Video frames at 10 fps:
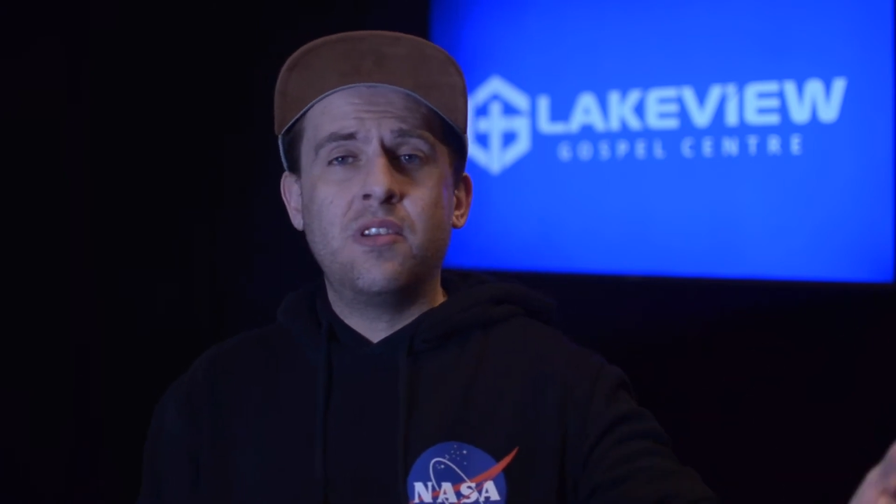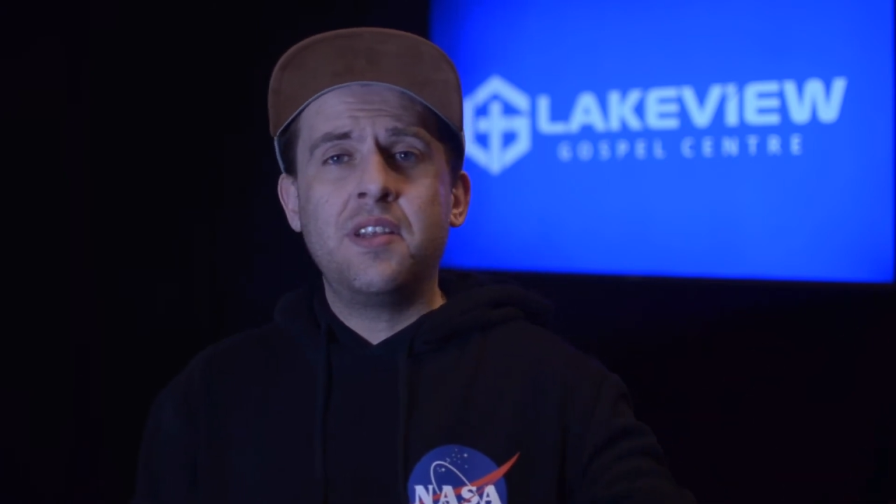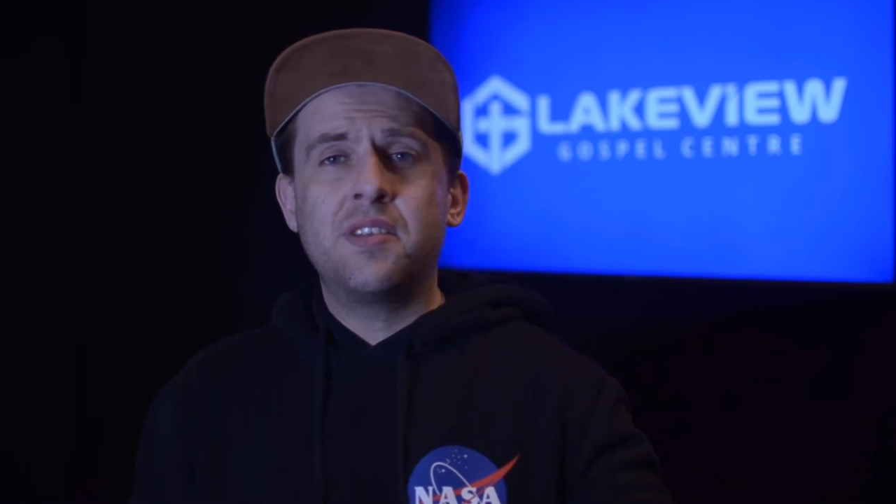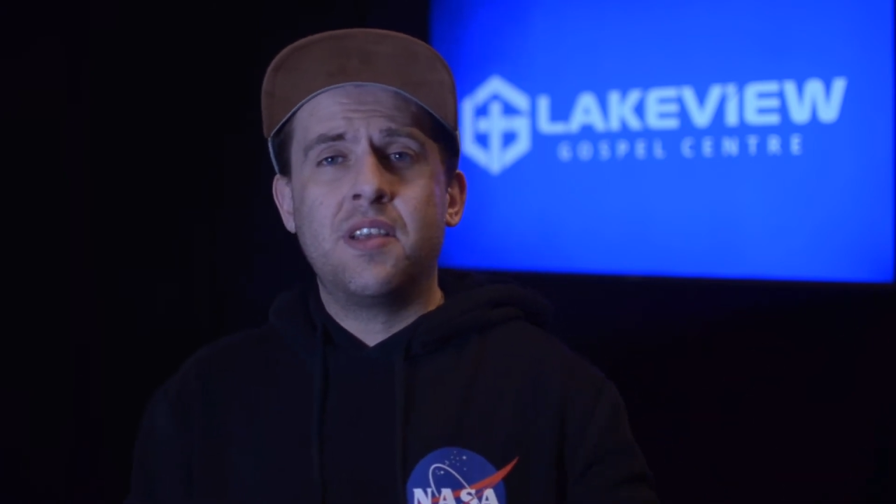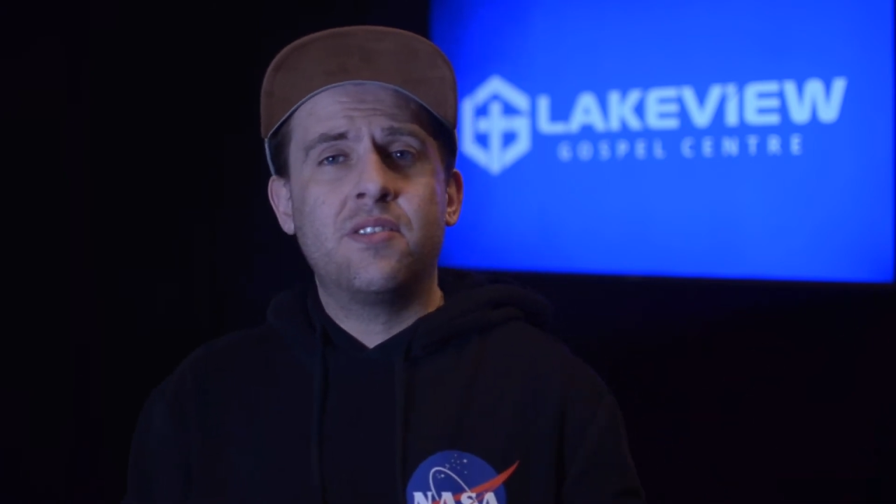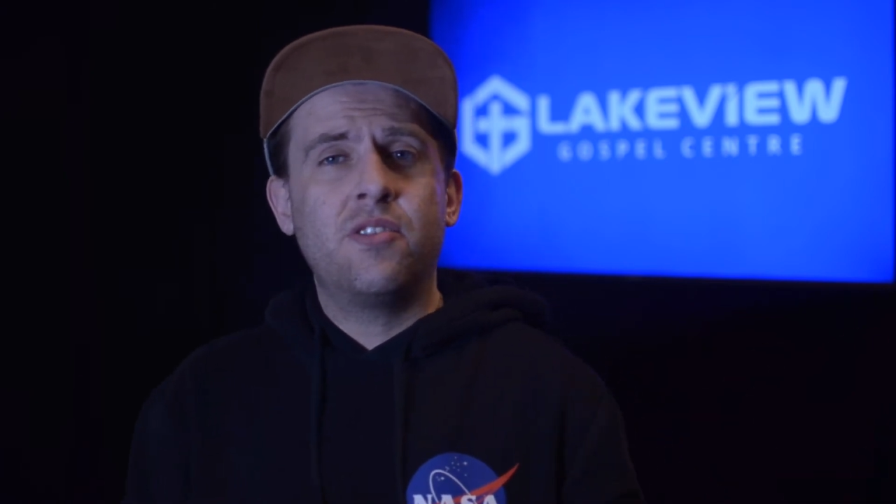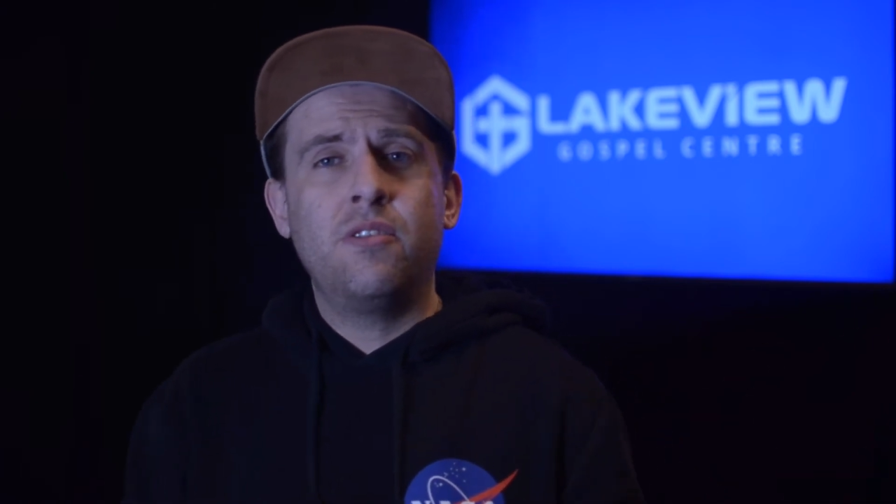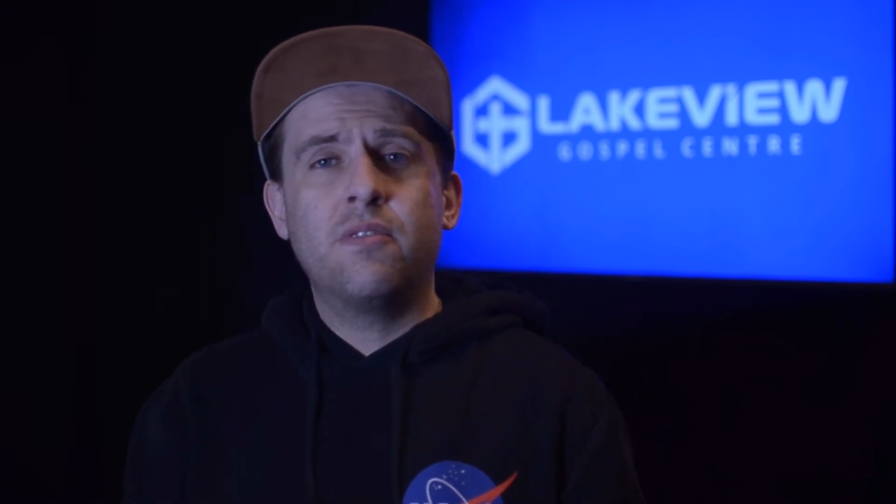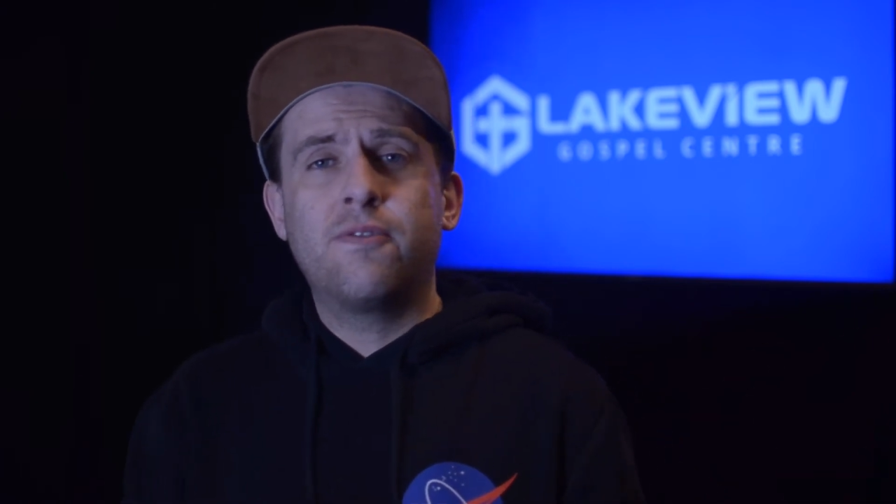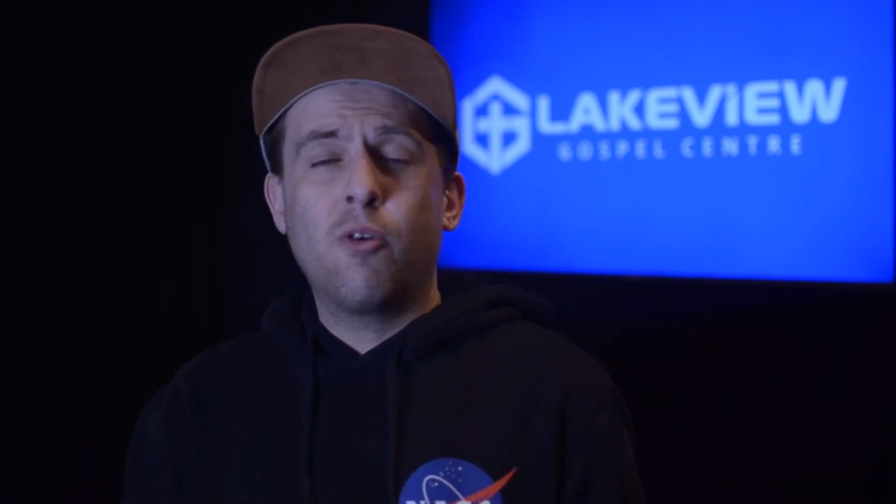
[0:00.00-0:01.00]
leads
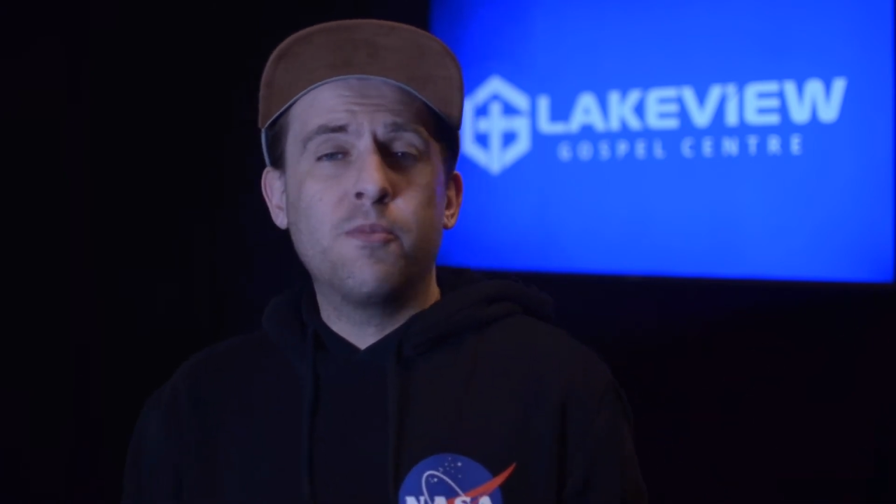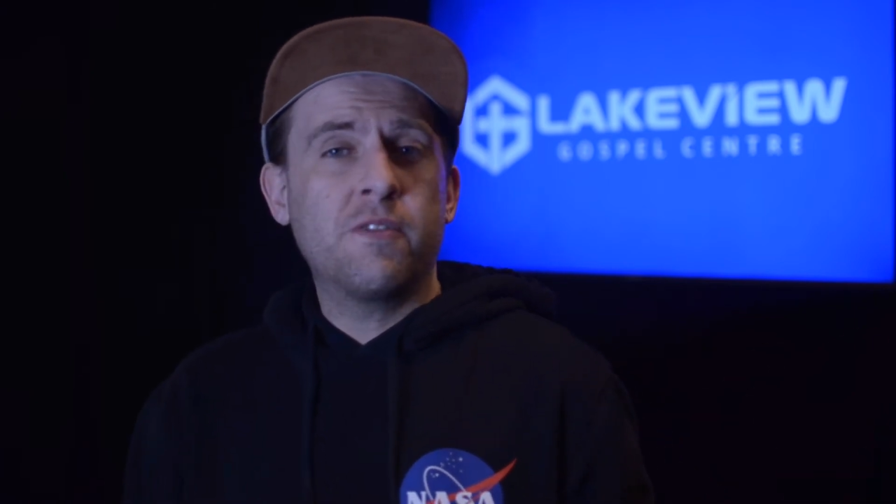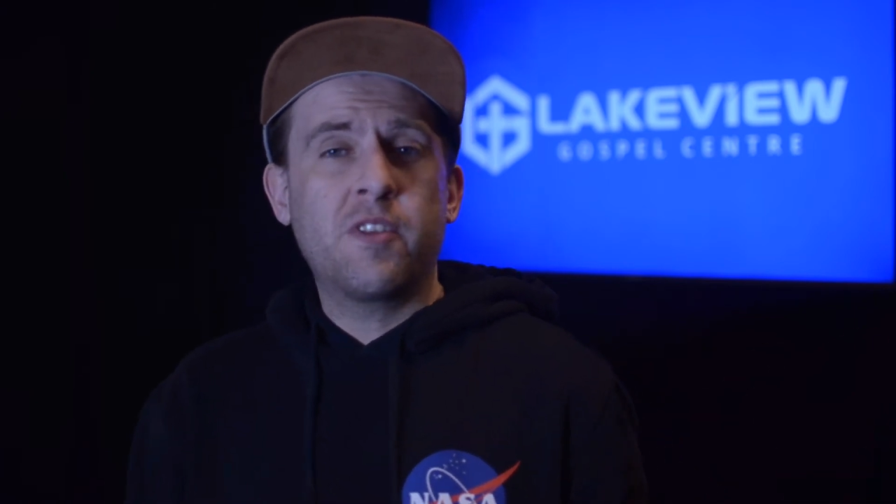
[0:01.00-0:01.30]
into forms of